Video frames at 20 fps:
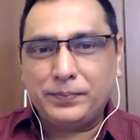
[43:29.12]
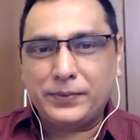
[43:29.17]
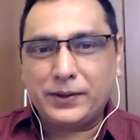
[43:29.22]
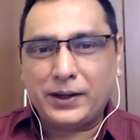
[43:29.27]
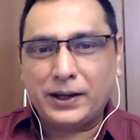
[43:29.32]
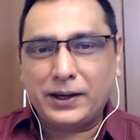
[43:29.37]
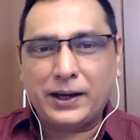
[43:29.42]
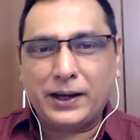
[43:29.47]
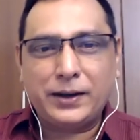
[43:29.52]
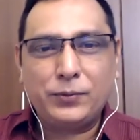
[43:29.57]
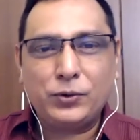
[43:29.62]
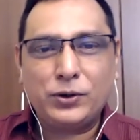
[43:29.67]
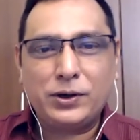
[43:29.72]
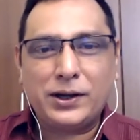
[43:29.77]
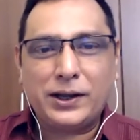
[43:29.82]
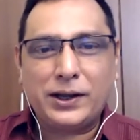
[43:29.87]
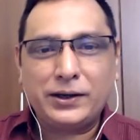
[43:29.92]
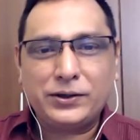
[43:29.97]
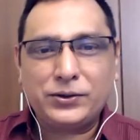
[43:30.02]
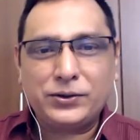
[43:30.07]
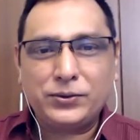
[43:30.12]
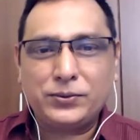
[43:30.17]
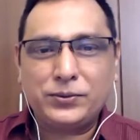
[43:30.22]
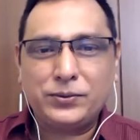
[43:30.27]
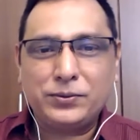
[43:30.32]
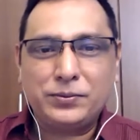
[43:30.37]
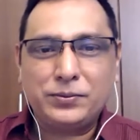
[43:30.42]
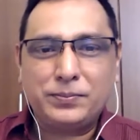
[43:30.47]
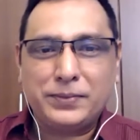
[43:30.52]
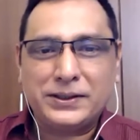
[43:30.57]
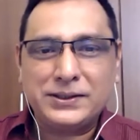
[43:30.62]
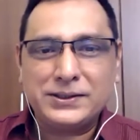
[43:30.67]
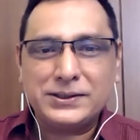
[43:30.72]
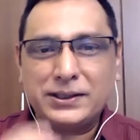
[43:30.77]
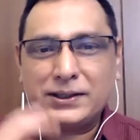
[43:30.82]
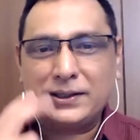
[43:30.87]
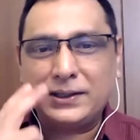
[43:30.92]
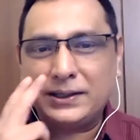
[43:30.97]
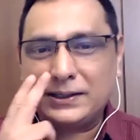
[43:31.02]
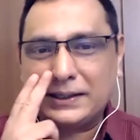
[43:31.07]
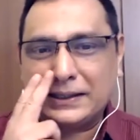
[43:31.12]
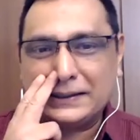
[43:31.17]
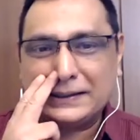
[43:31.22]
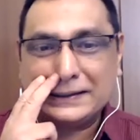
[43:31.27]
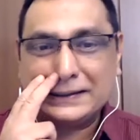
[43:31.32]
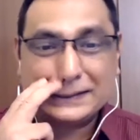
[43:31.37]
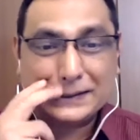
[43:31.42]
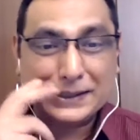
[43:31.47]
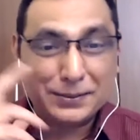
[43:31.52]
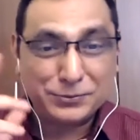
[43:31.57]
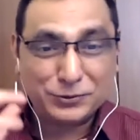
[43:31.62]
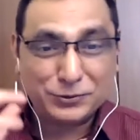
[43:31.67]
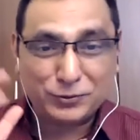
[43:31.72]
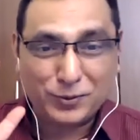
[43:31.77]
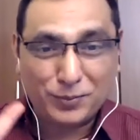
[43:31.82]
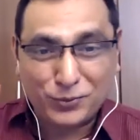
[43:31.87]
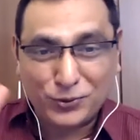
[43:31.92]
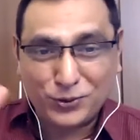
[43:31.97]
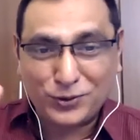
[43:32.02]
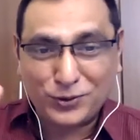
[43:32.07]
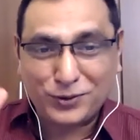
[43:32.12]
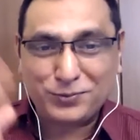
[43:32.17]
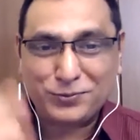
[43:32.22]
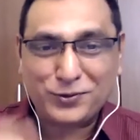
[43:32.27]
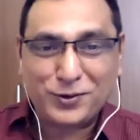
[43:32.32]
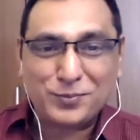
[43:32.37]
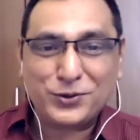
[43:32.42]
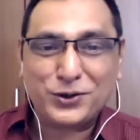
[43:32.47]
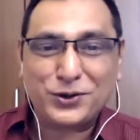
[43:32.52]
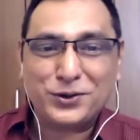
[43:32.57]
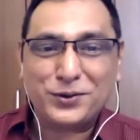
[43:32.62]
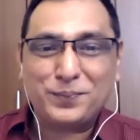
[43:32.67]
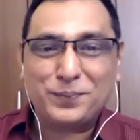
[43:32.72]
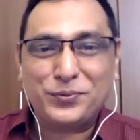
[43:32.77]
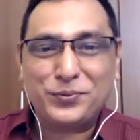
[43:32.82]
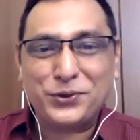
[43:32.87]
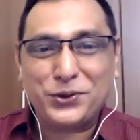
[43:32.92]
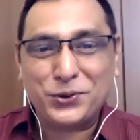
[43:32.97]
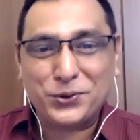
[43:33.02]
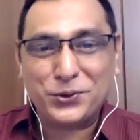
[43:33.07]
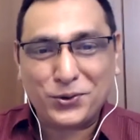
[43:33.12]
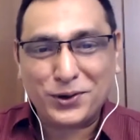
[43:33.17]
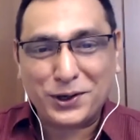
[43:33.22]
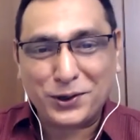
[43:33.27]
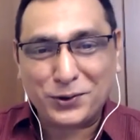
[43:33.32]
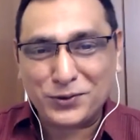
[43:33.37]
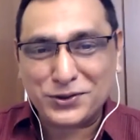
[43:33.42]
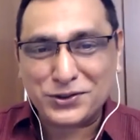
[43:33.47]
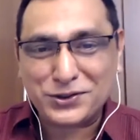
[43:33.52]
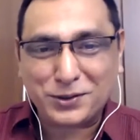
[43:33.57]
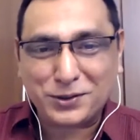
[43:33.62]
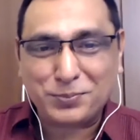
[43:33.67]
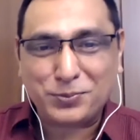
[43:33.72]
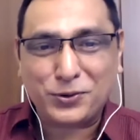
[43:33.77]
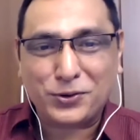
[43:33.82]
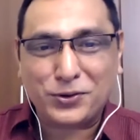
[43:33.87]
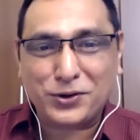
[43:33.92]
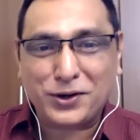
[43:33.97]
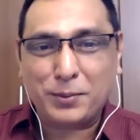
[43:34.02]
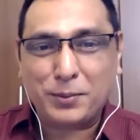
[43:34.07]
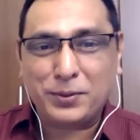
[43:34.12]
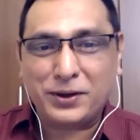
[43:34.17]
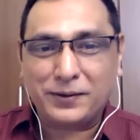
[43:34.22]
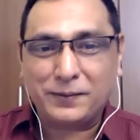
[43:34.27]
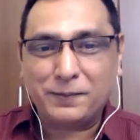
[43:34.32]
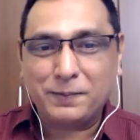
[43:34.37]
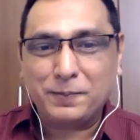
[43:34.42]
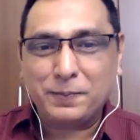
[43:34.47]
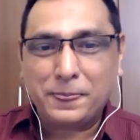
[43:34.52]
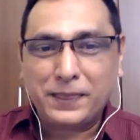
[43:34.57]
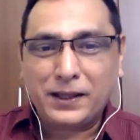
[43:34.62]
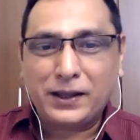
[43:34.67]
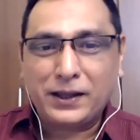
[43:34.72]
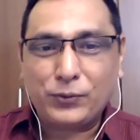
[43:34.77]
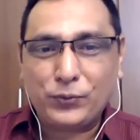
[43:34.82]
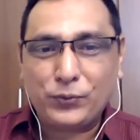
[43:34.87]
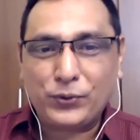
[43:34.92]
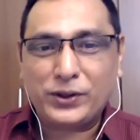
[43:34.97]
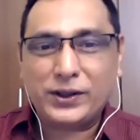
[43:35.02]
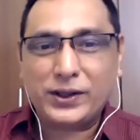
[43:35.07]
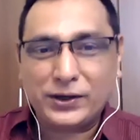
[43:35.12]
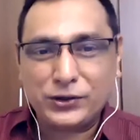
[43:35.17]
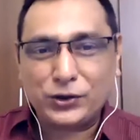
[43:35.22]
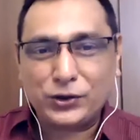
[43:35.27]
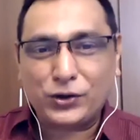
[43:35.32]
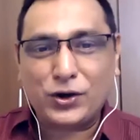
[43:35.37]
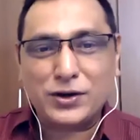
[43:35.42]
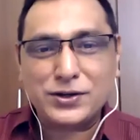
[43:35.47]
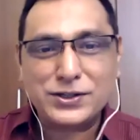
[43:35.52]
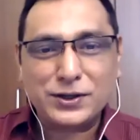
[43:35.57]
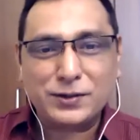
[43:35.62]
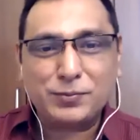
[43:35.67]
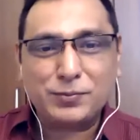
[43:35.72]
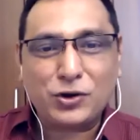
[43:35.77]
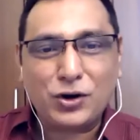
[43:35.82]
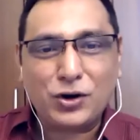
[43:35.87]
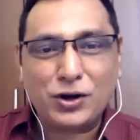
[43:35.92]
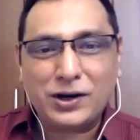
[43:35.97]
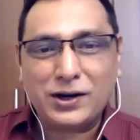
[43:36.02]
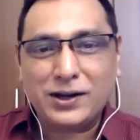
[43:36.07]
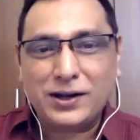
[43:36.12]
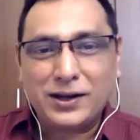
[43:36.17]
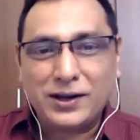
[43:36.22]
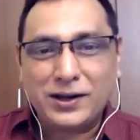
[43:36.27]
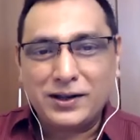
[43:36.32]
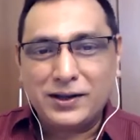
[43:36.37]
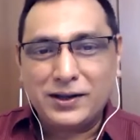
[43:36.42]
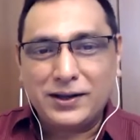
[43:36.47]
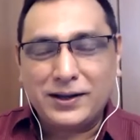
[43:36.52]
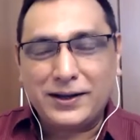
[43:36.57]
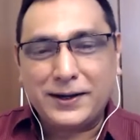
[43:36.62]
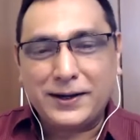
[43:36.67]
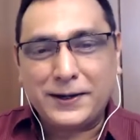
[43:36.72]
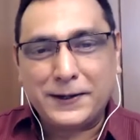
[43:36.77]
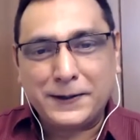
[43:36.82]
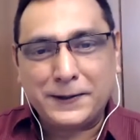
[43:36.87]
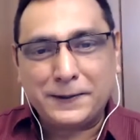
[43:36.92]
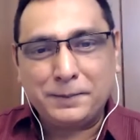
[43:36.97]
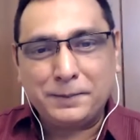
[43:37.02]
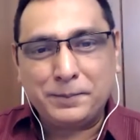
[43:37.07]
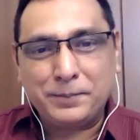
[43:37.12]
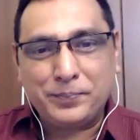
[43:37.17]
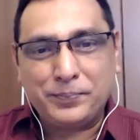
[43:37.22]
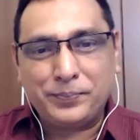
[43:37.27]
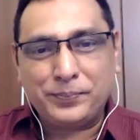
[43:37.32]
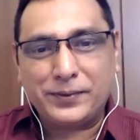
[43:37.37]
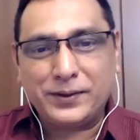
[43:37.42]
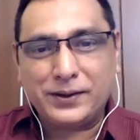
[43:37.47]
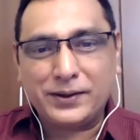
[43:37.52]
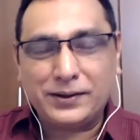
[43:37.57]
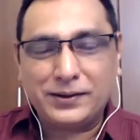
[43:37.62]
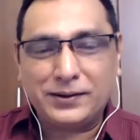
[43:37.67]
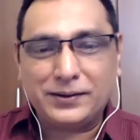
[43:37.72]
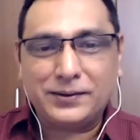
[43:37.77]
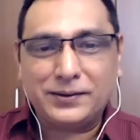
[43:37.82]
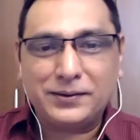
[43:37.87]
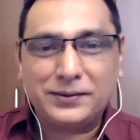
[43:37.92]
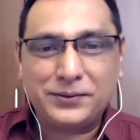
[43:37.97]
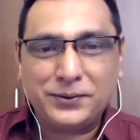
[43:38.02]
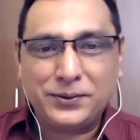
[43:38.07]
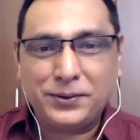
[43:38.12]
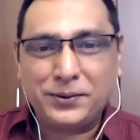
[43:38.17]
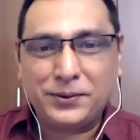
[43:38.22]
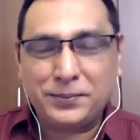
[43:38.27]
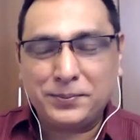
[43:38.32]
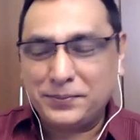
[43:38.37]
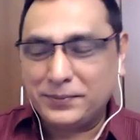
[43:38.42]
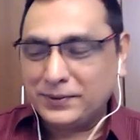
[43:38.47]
And I would like to mention here that this comes from more from the neuro-linguistic programming. There is a concept called, um, uh, you know,